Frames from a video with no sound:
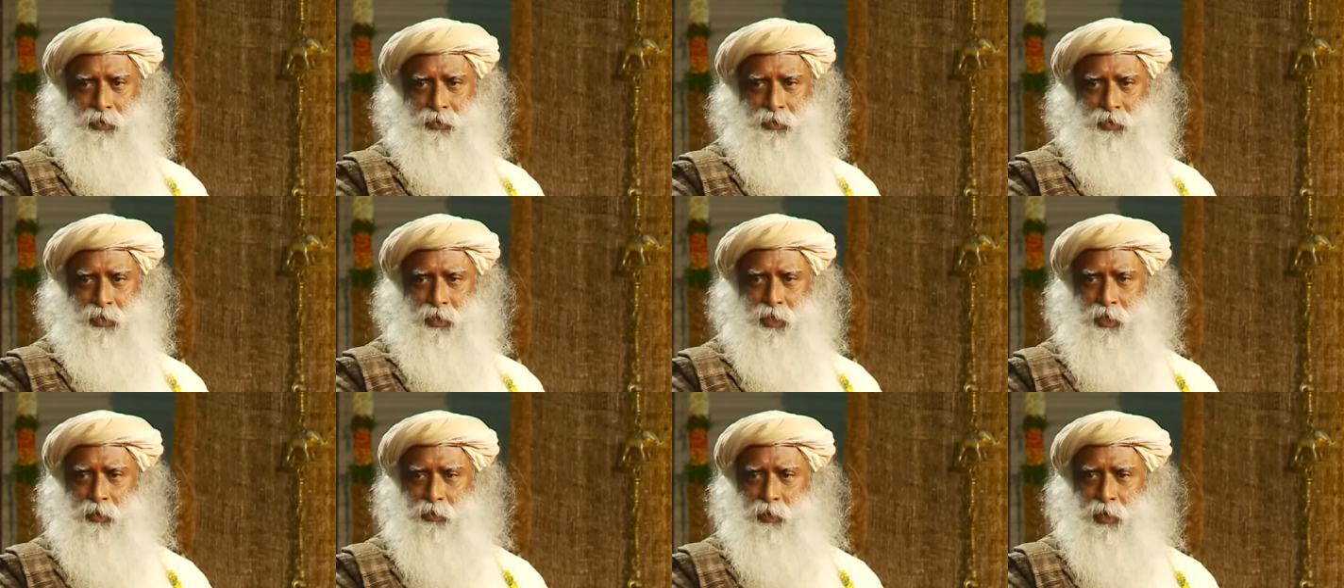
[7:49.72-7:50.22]

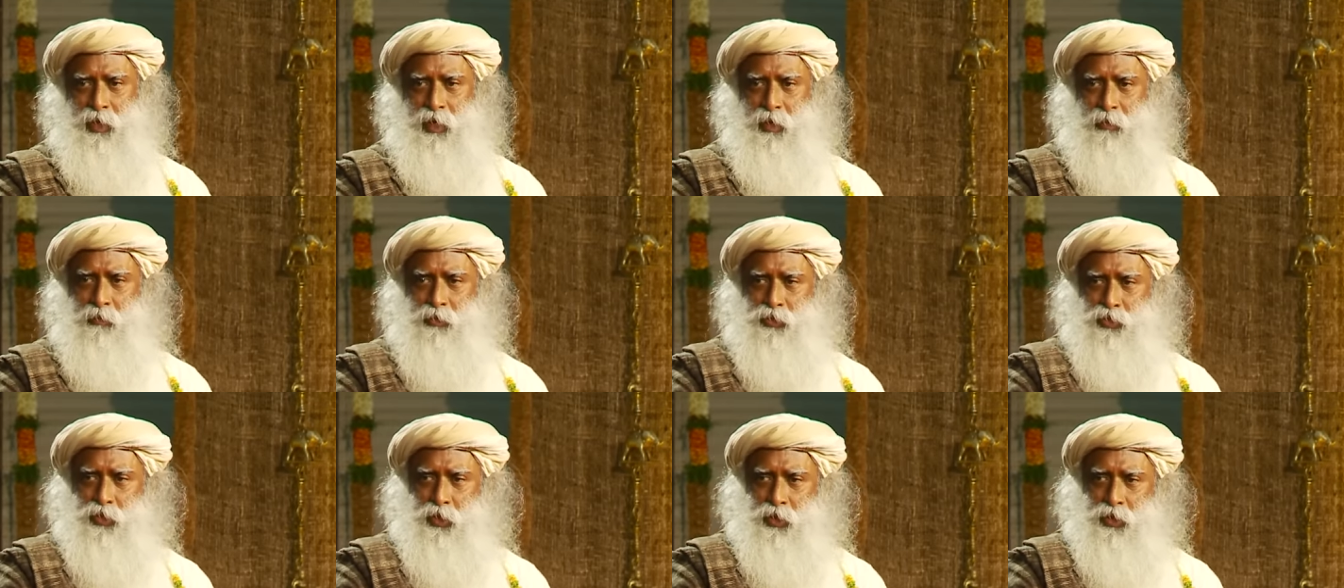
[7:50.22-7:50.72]
Children will
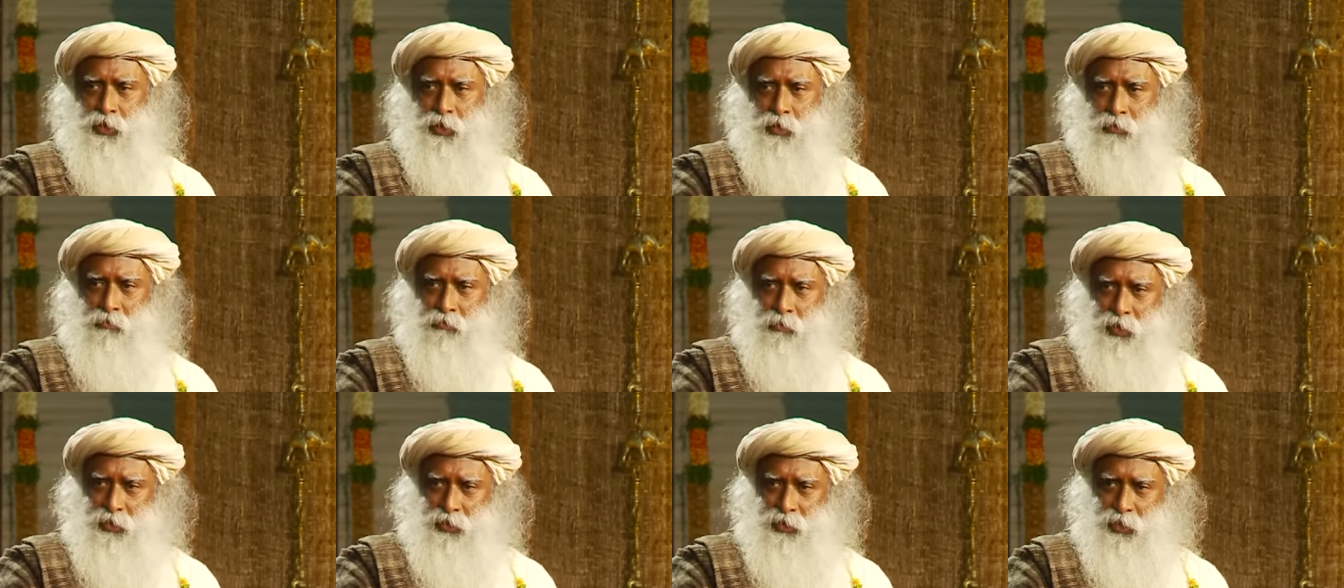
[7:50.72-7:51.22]
enjoy it
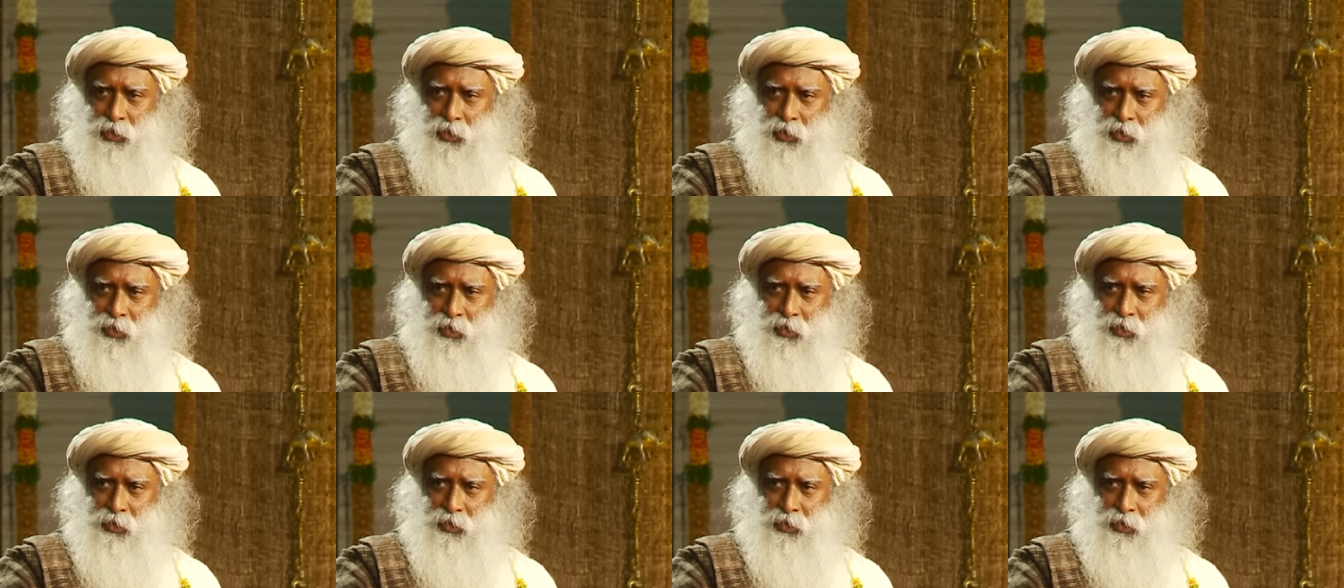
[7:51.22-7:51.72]

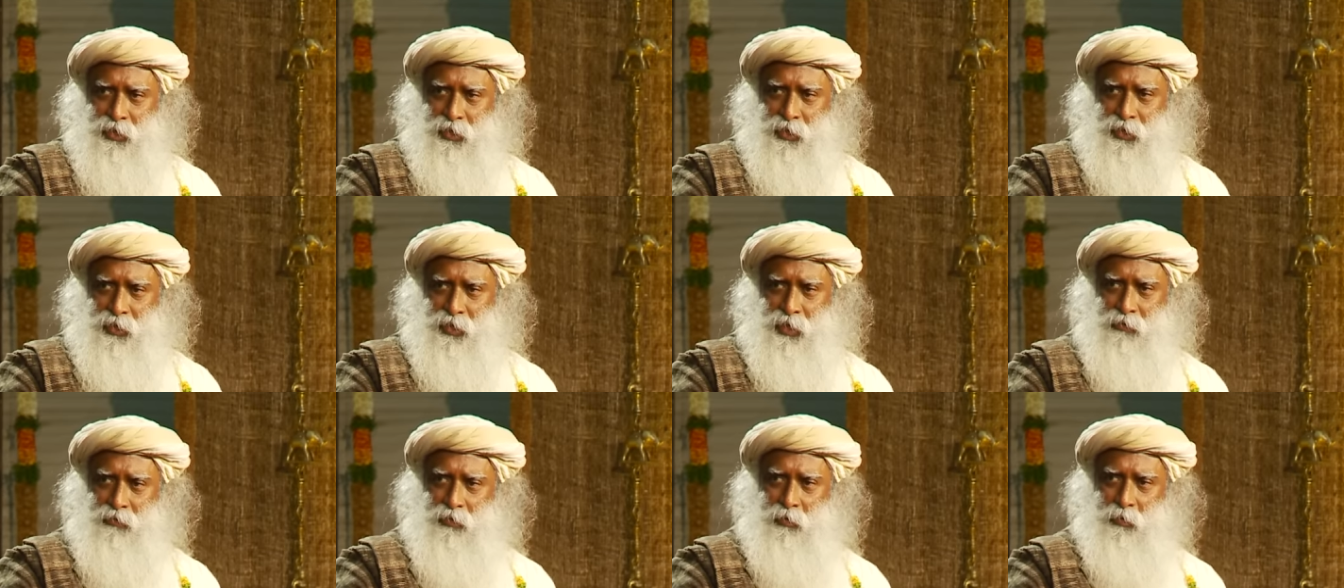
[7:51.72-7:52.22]
immensely,
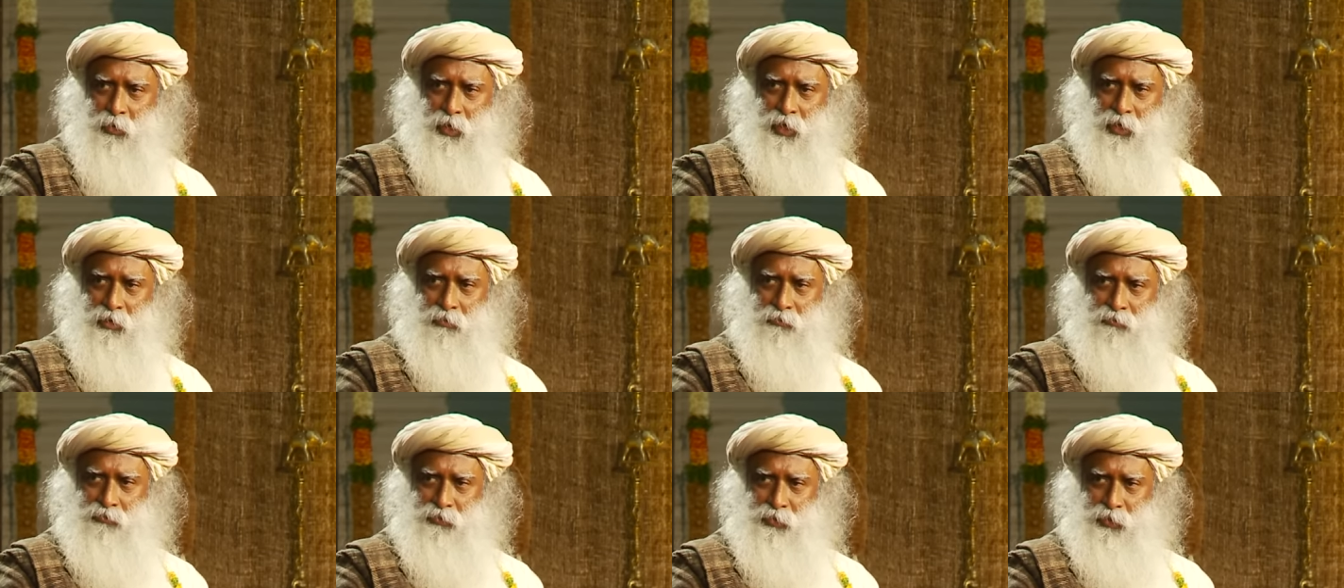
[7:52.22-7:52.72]
they will
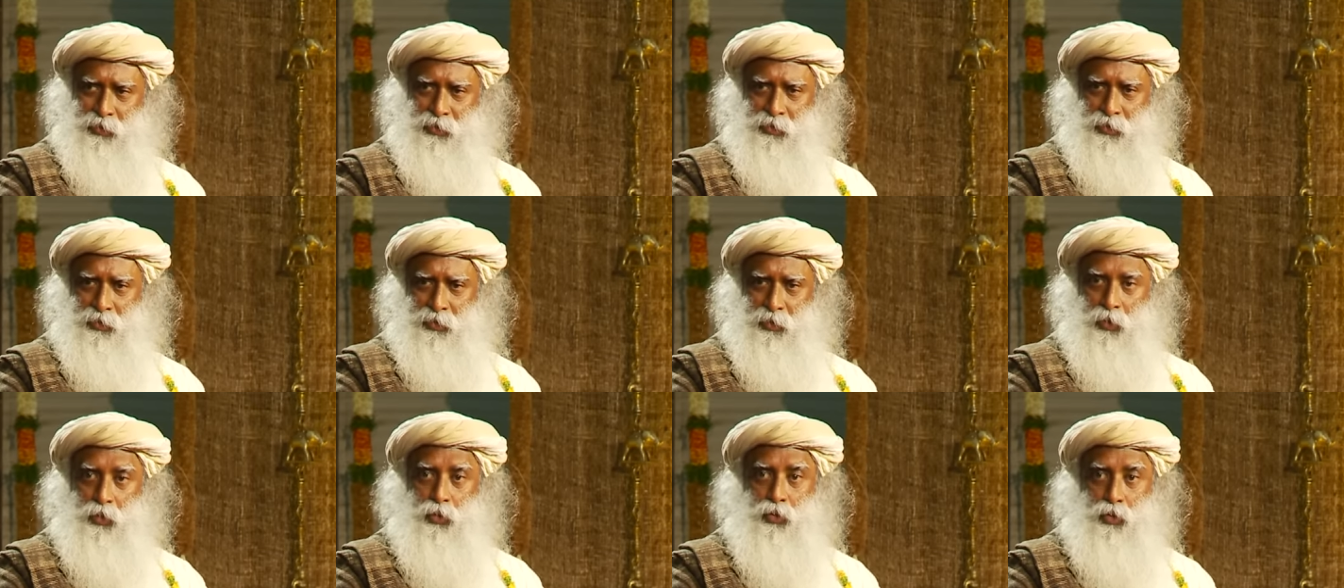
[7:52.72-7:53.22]
become fit,
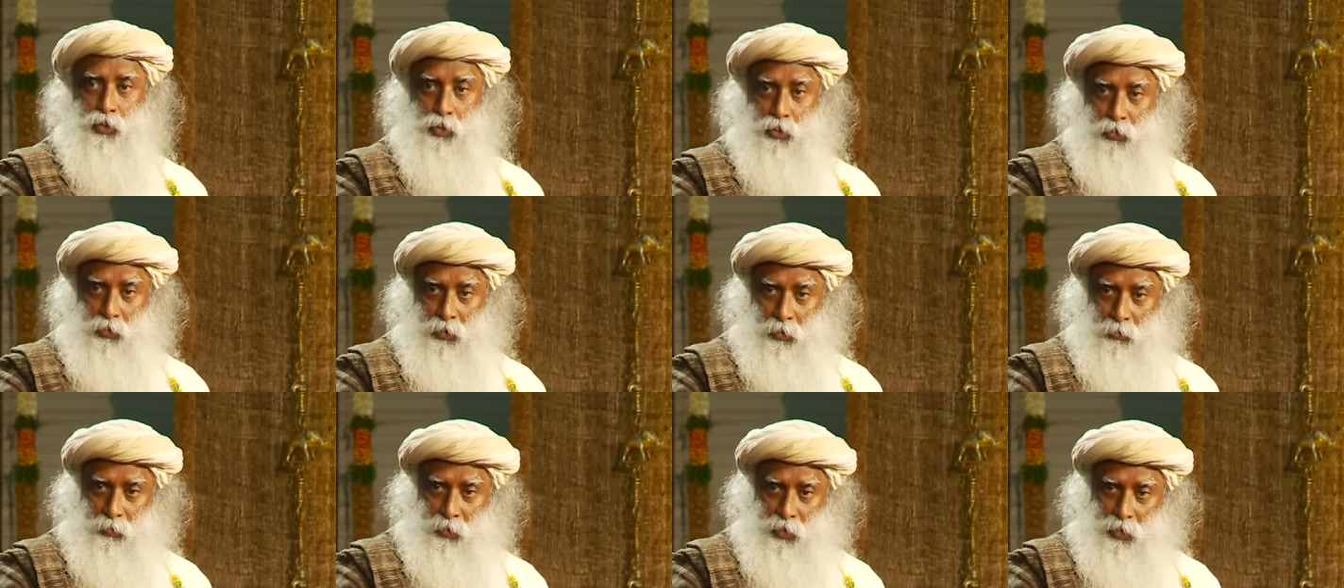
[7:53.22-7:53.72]
you
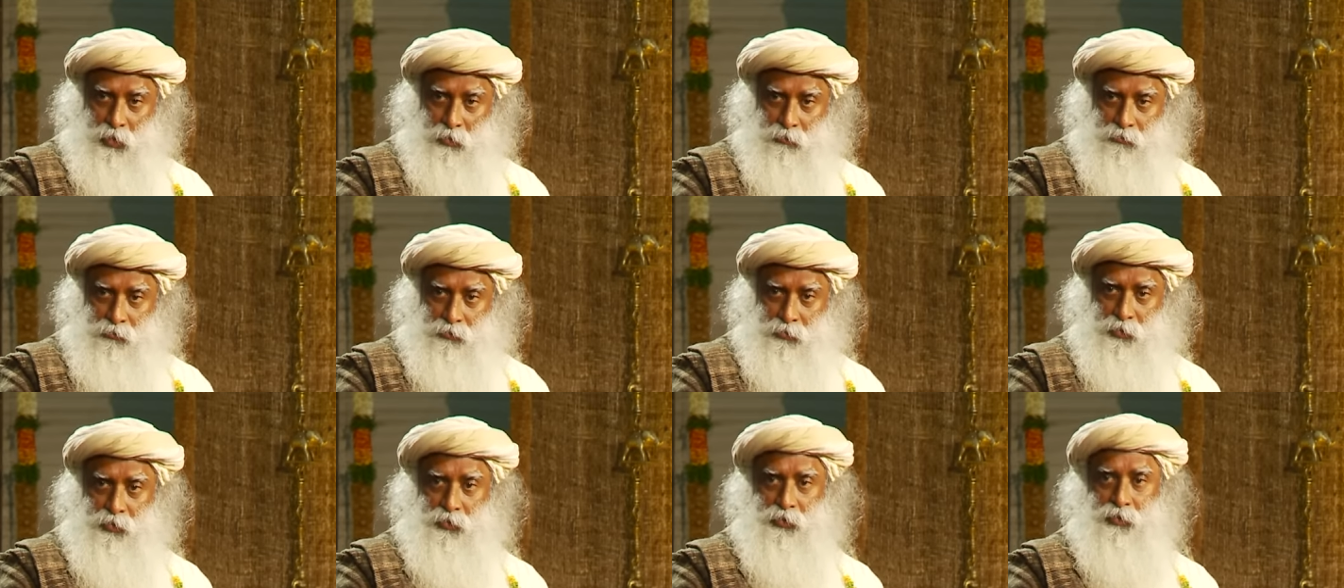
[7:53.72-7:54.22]
will become
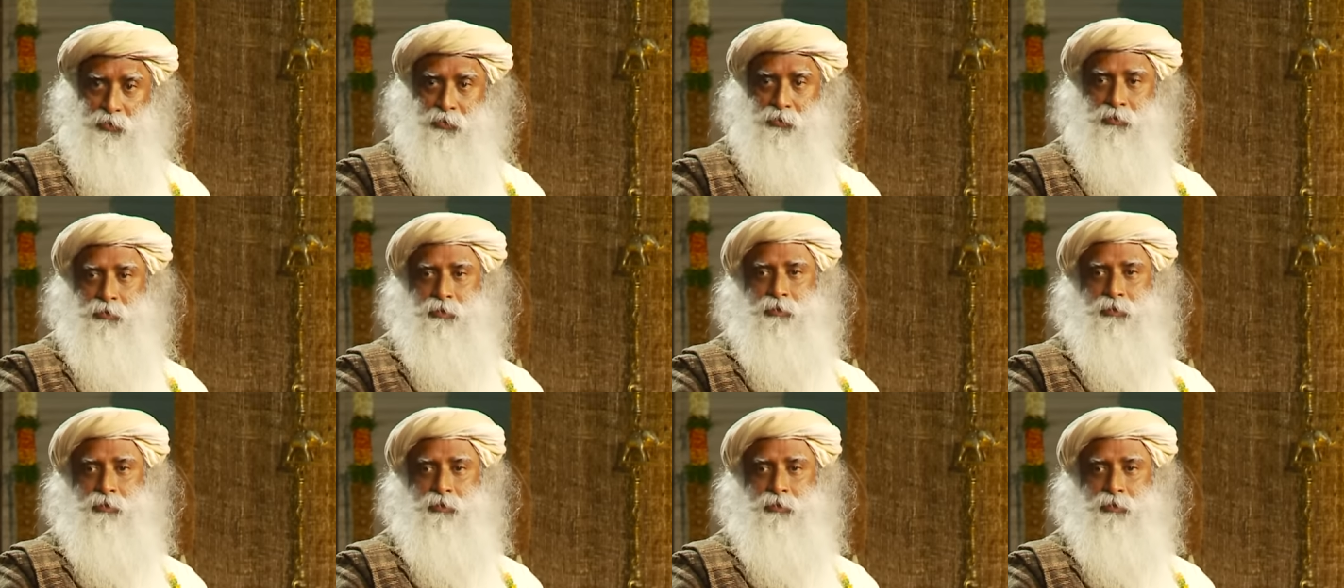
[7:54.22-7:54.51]
fit.